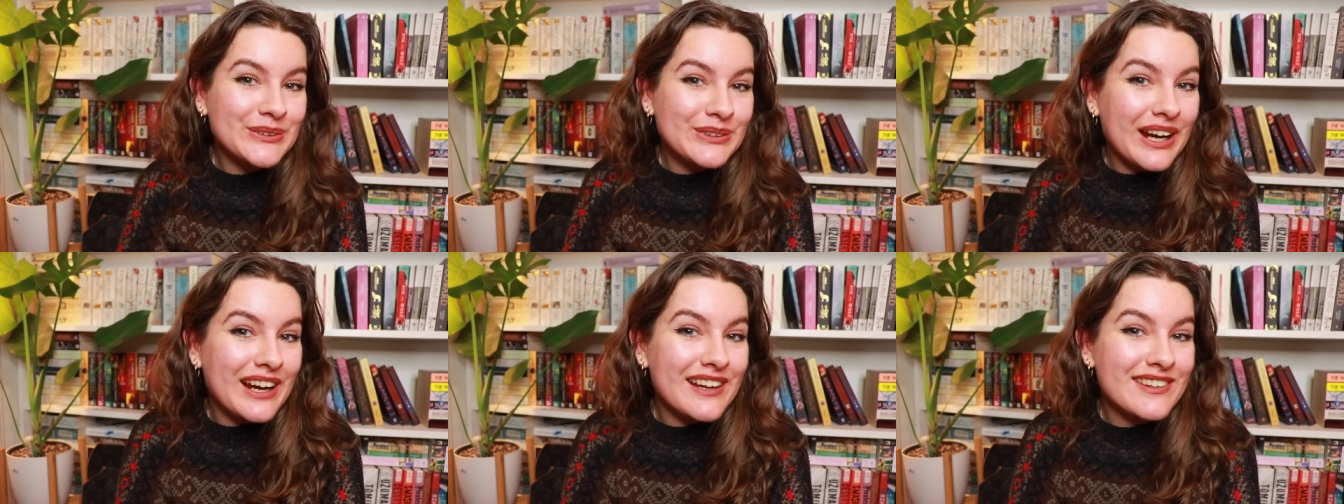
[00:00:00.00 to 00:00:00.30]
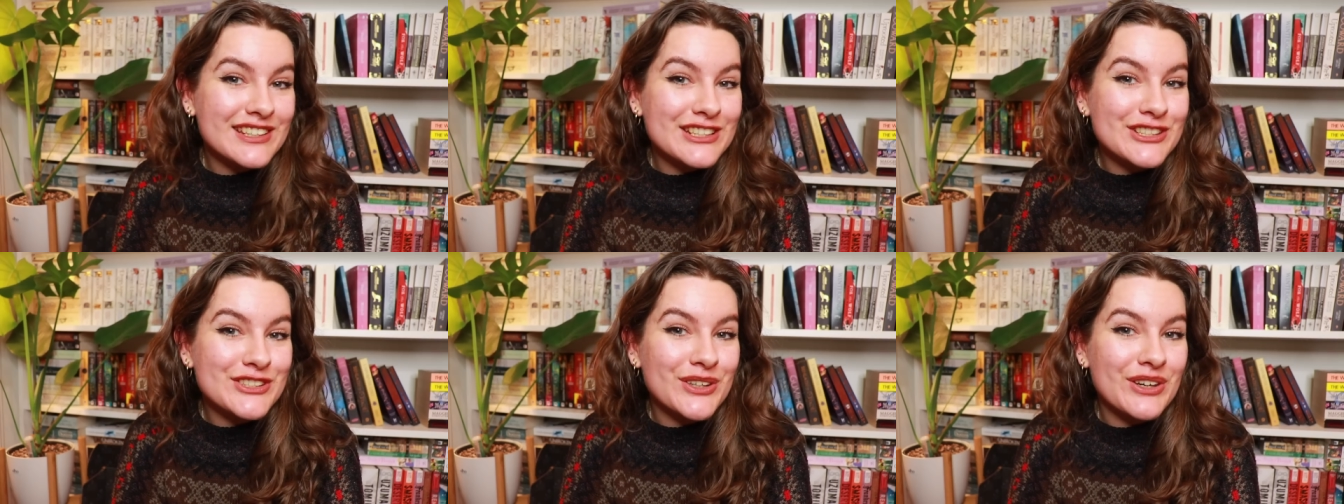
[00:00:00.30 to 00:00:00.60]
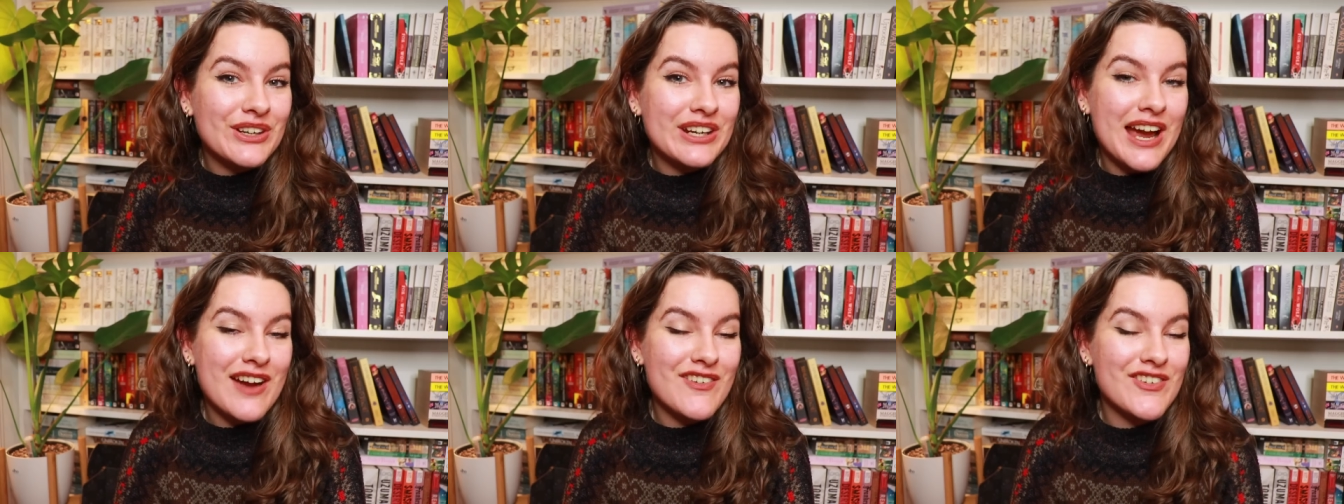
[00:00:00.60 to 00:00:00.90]
you guys
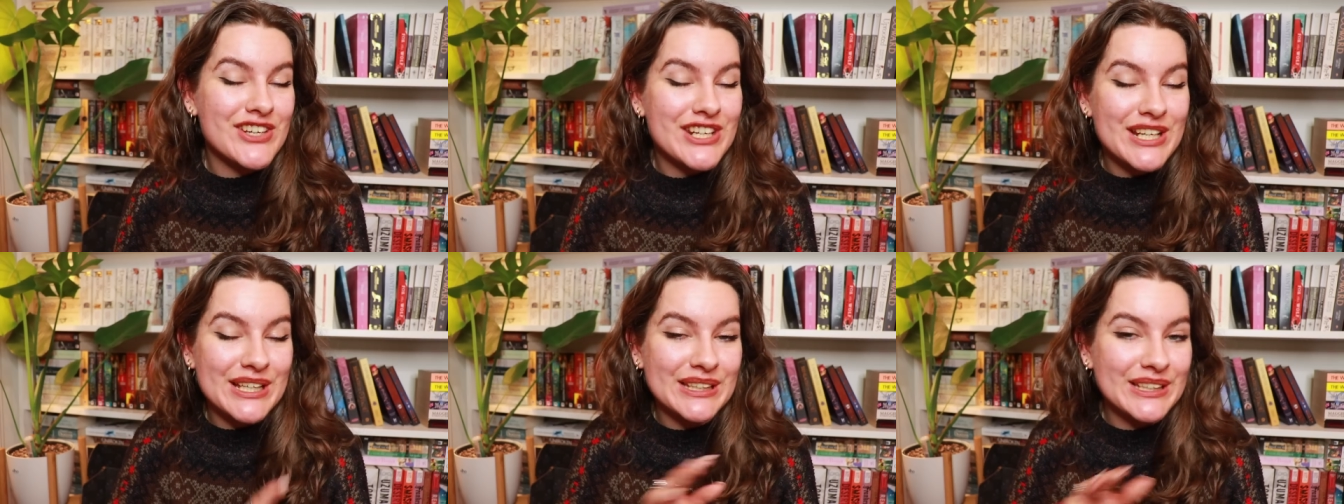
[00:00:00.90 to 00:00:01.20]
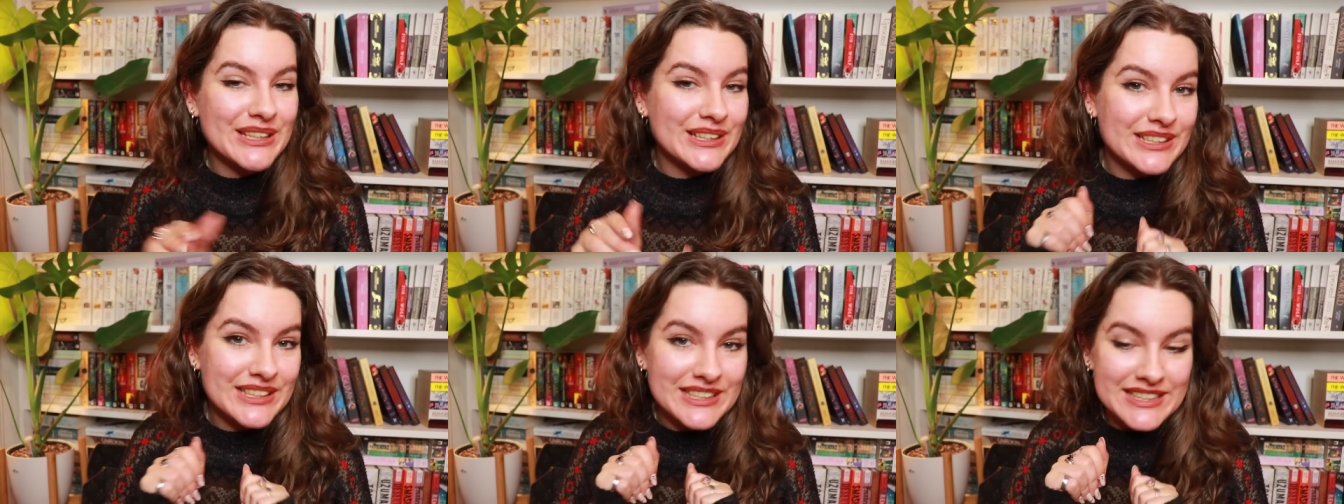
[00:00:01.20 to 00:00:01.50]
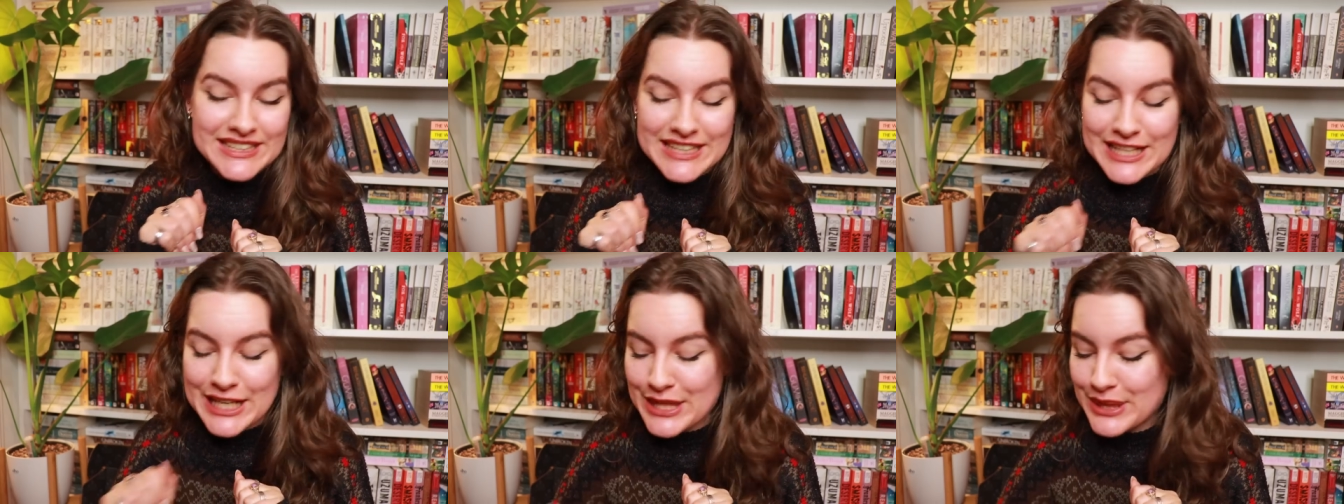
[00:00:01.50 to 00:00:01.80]
enjoyed having a little
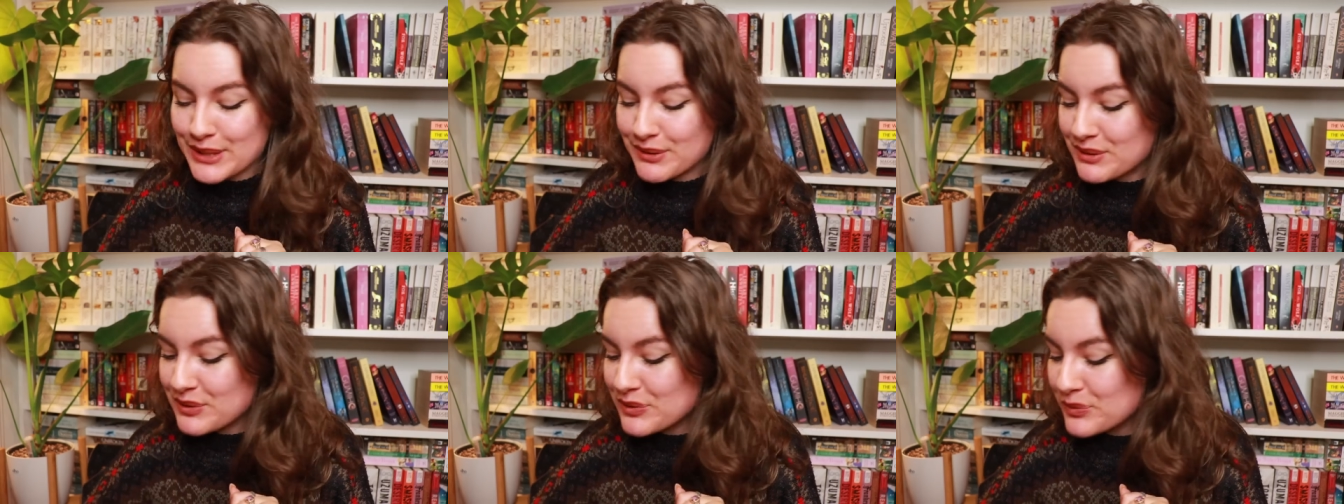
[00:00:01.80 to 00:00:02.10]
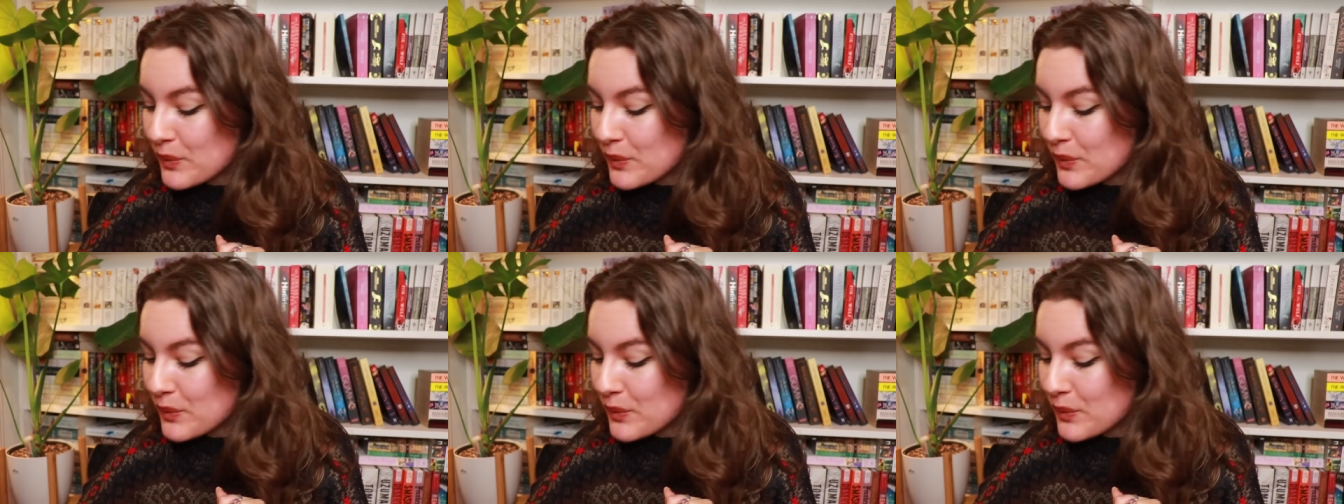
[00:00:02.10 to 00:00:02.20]
sneak through as